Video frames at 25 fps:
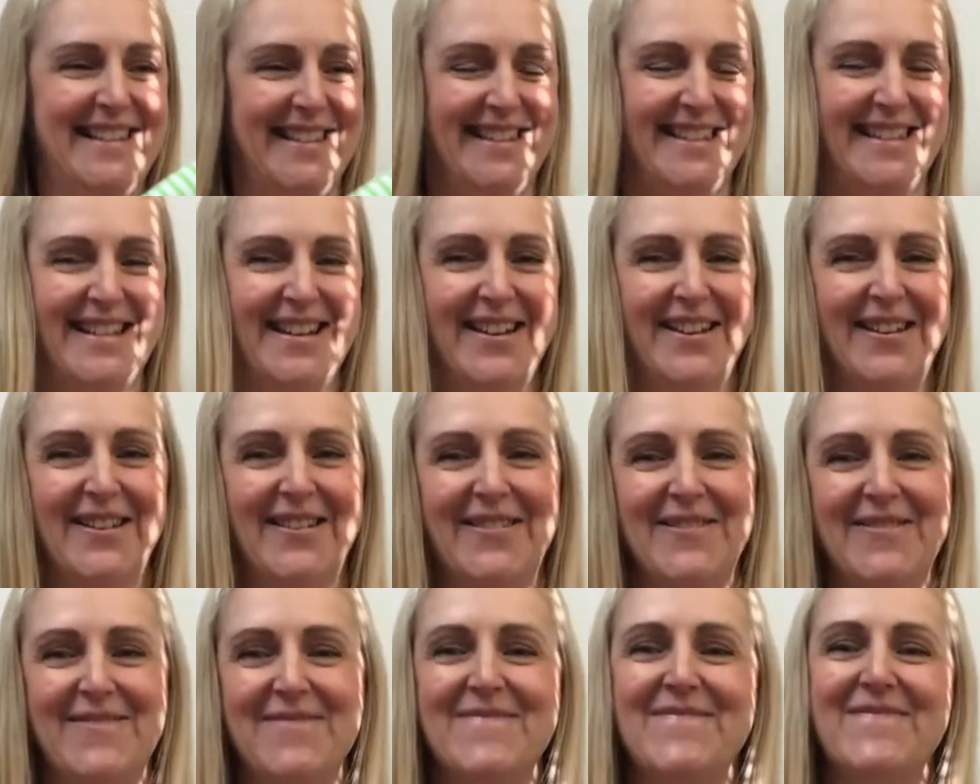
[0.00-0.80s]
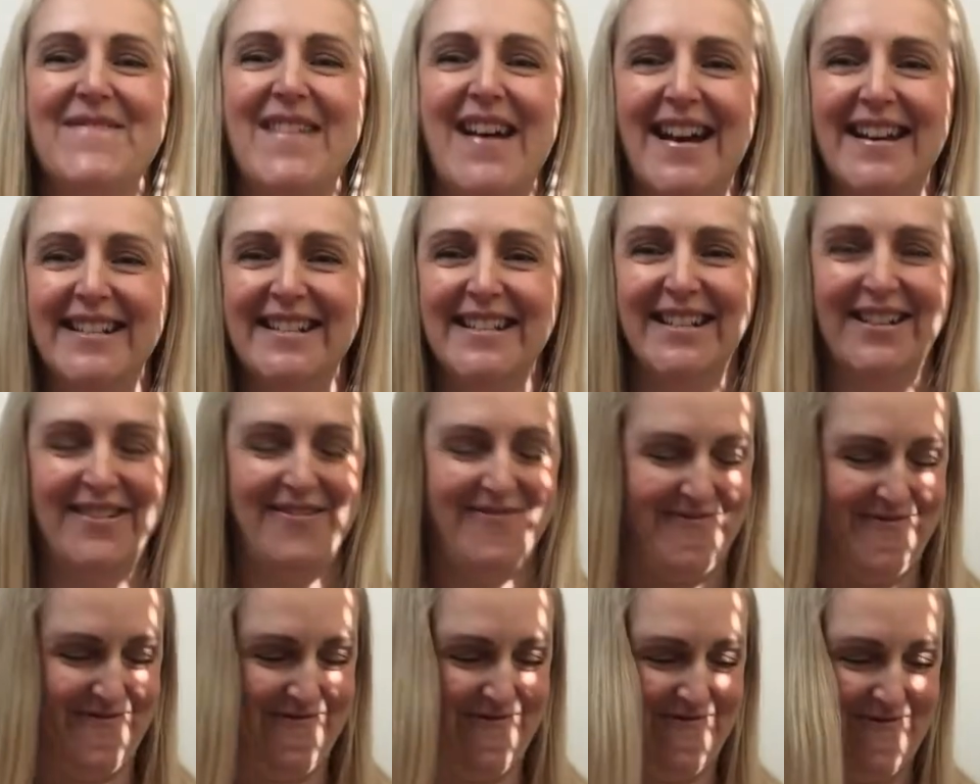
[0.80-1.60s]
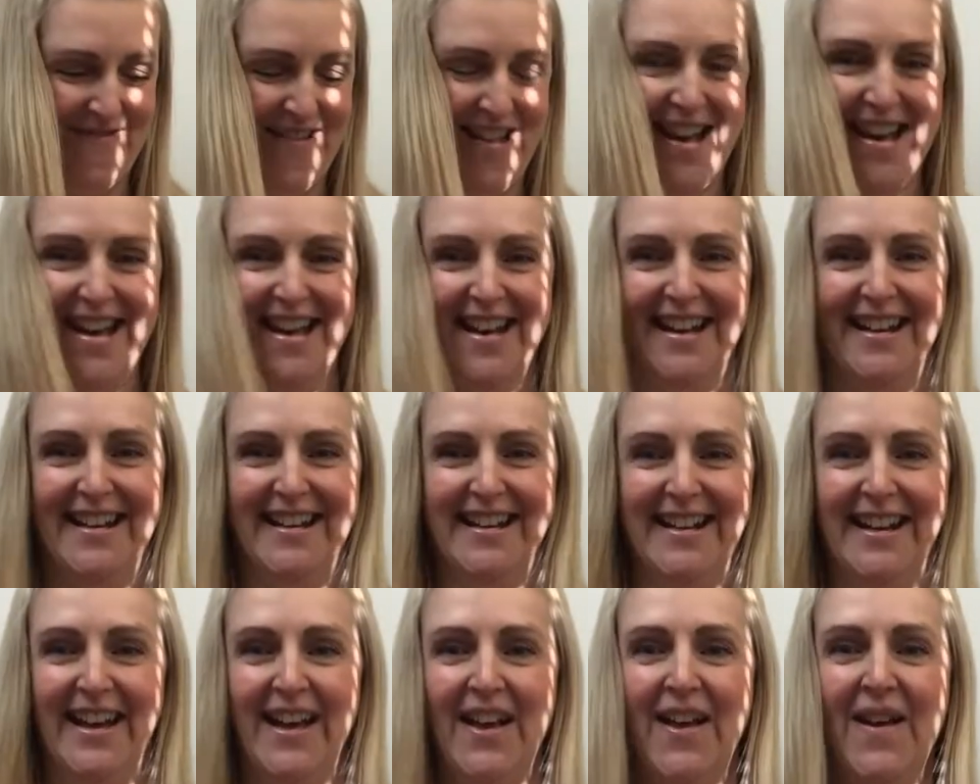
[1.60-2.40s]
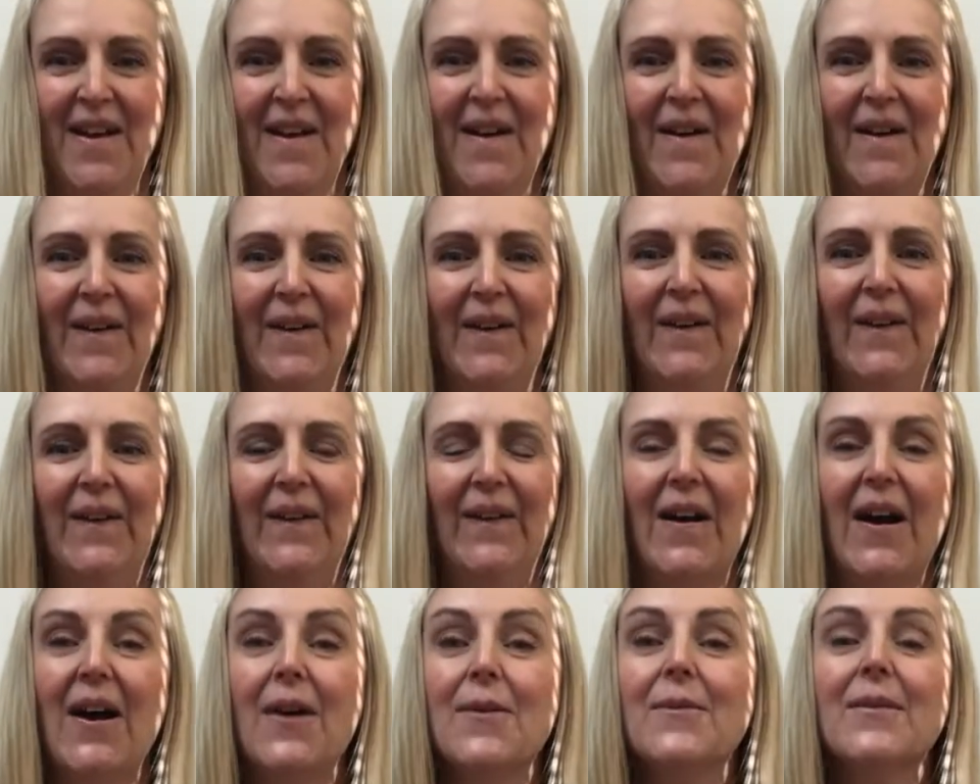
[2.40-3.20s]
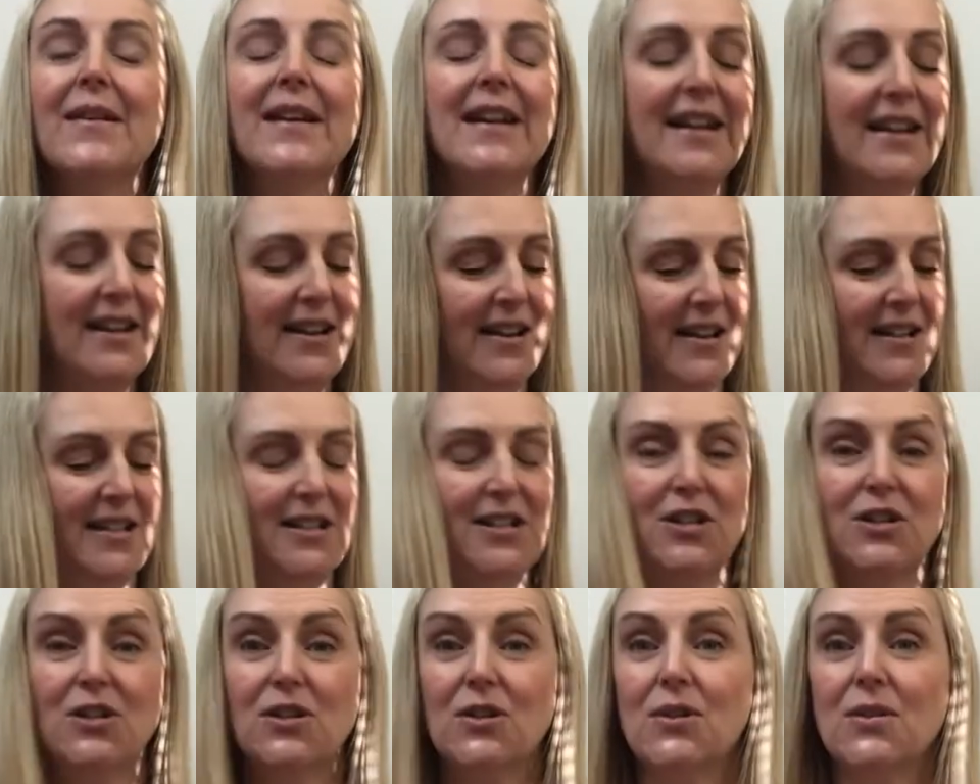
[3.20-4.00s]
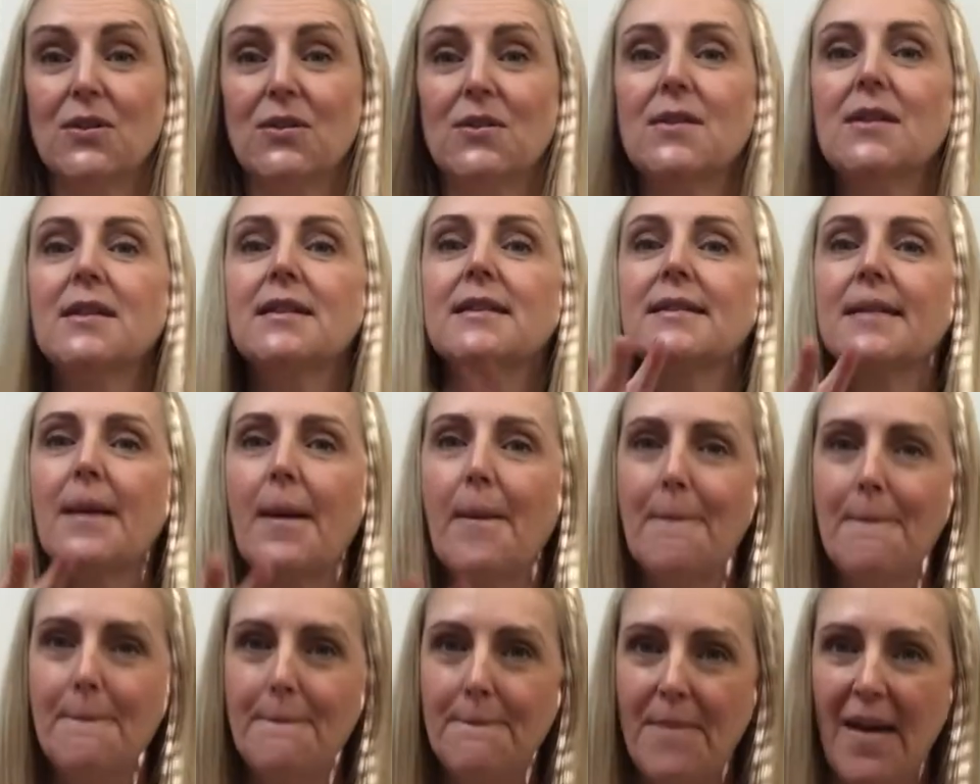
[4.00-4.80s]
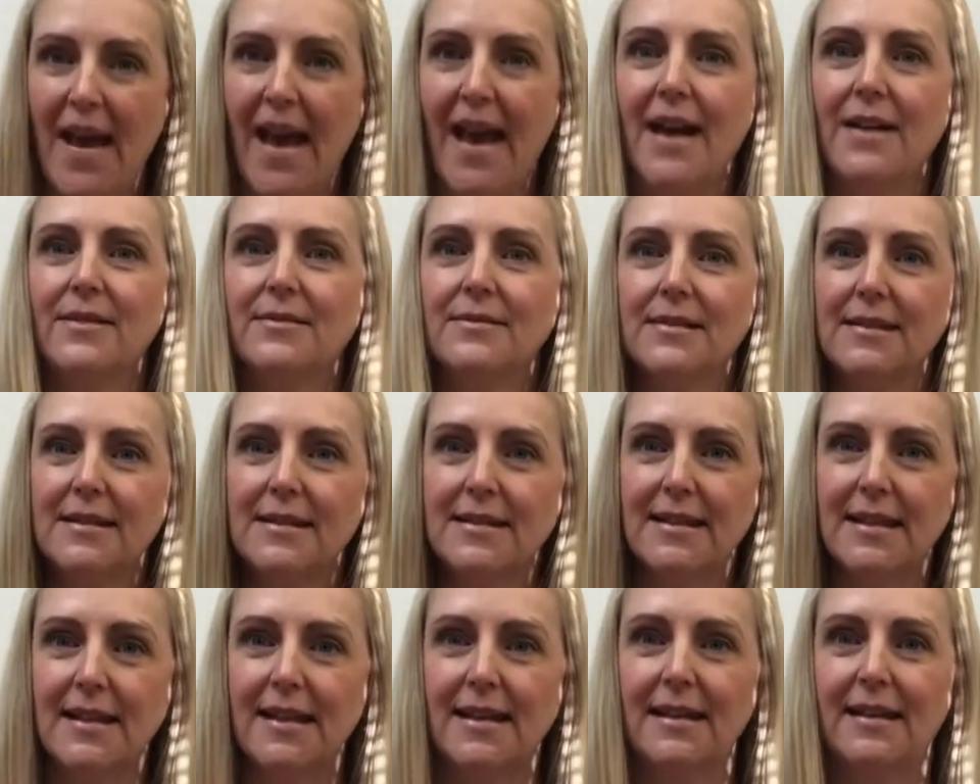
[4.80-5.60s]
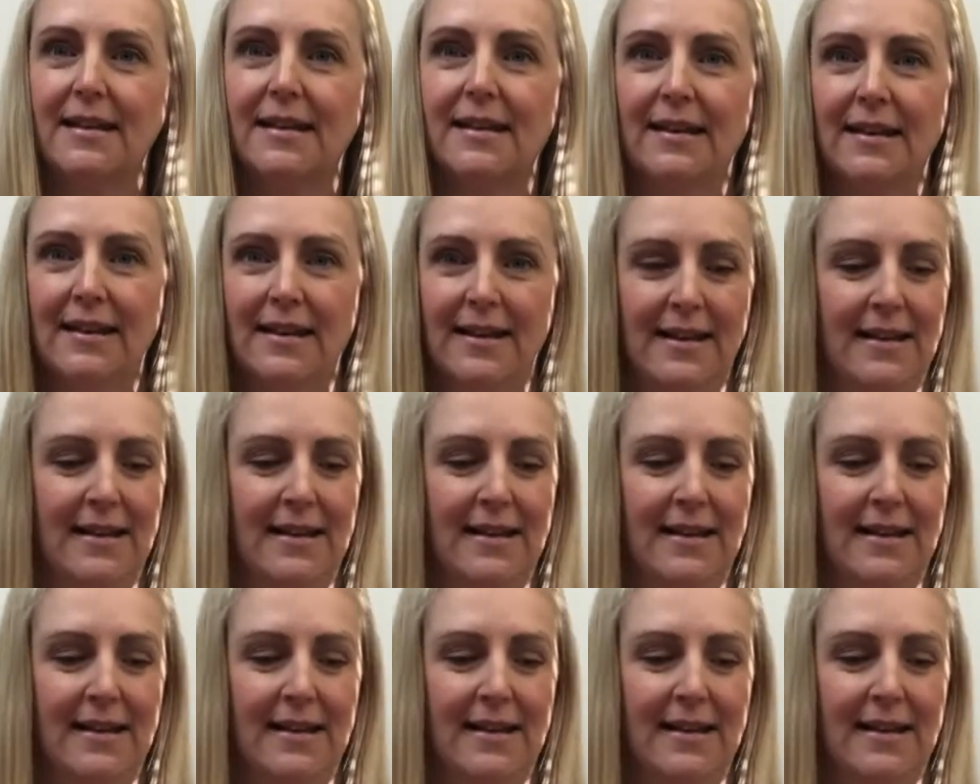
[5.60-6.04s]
So much fun. All right, we're going to do some bouncing